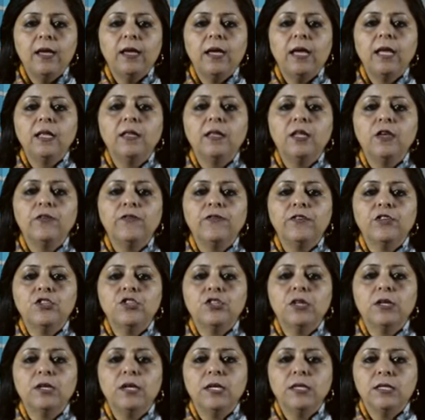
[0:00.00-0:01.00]
in the
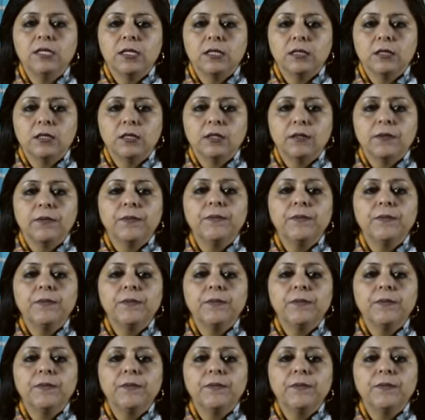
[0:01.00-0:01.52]
official gazette.